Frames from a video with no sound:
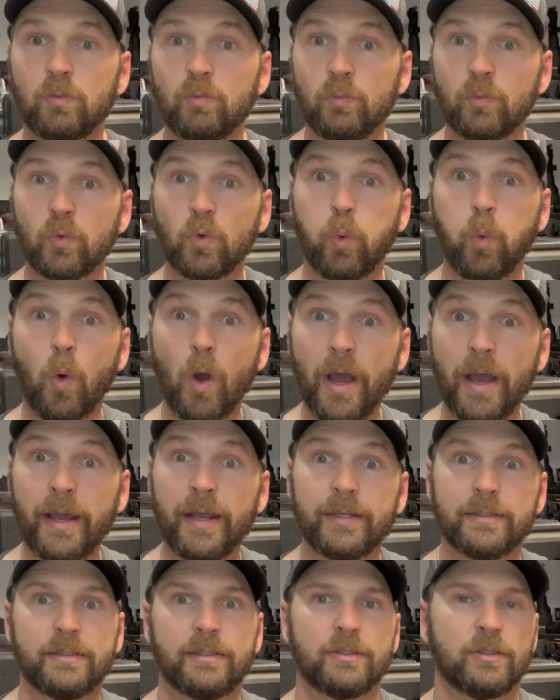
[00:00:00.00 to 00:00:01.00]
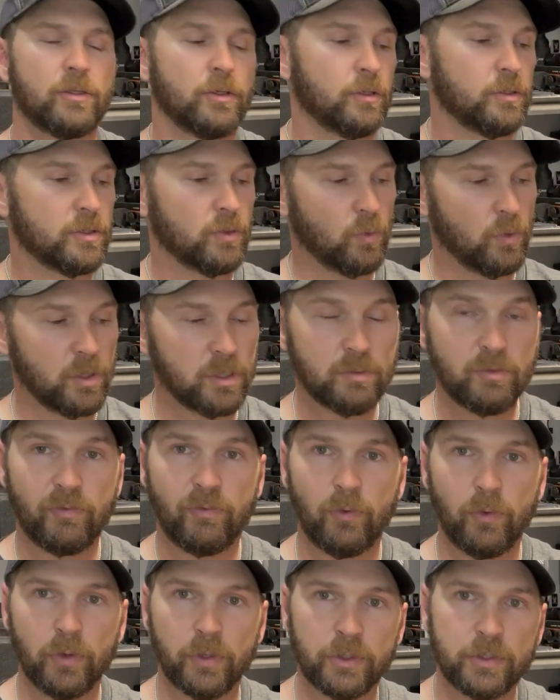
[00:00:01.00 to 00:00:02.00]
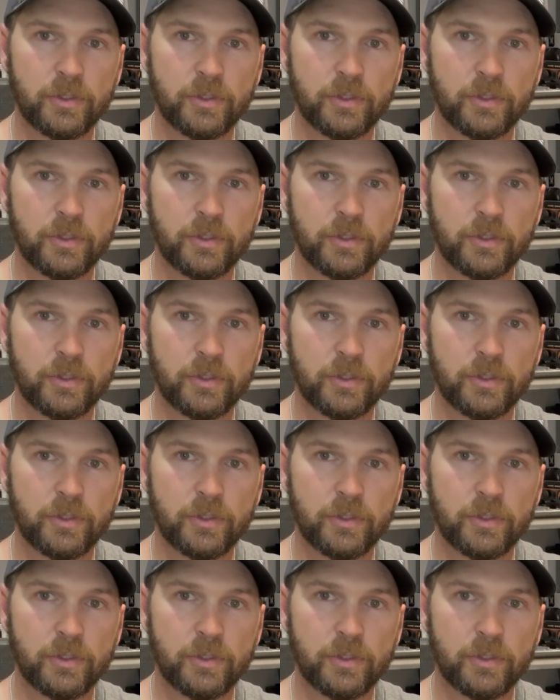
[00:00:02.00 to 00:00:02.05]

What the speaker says: twice as good as it was before.